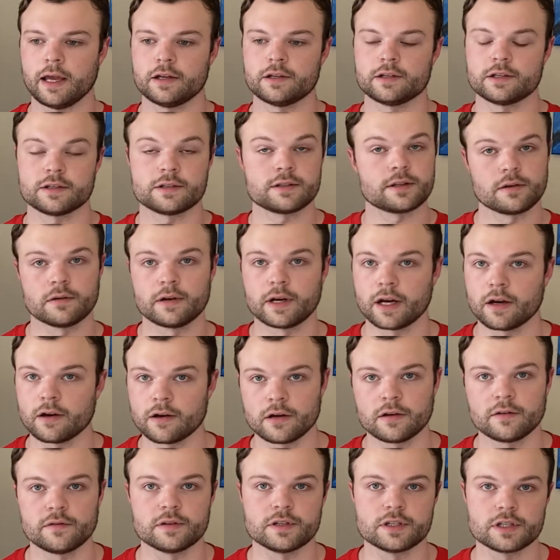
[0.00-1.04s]
and just their
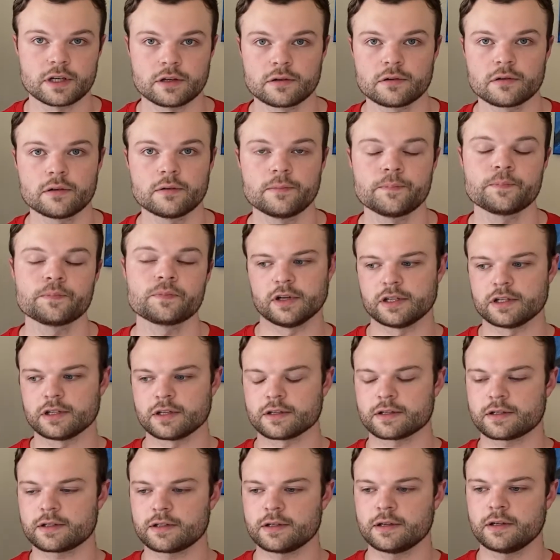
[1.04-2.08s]
narrative in general, we
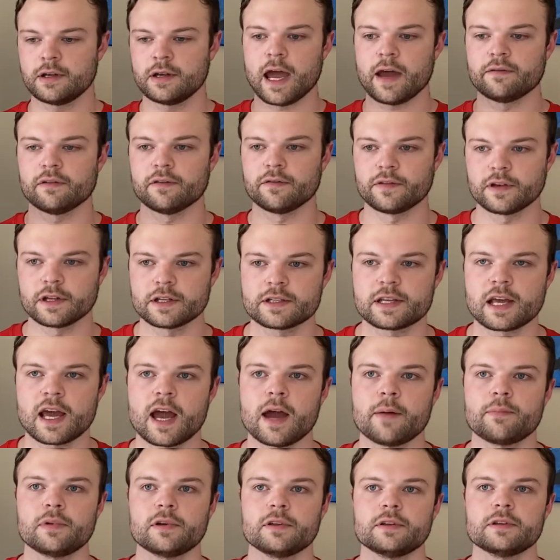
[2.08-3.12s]
just have events
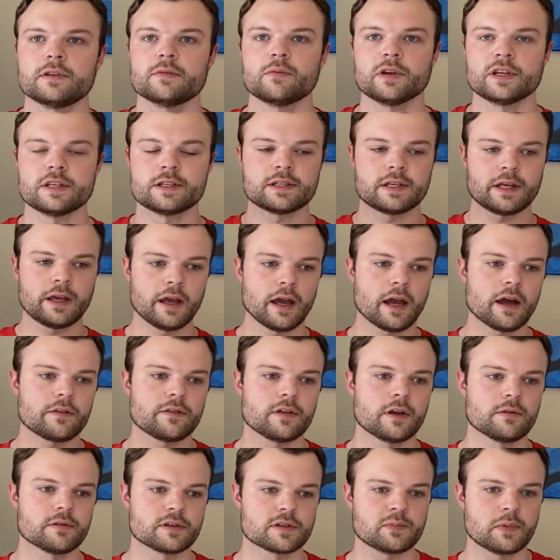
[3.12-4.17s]
happen, we see how
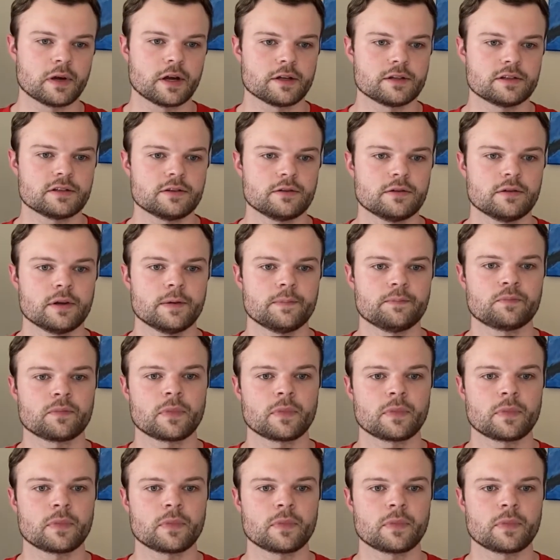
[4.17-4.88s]
they respond to it,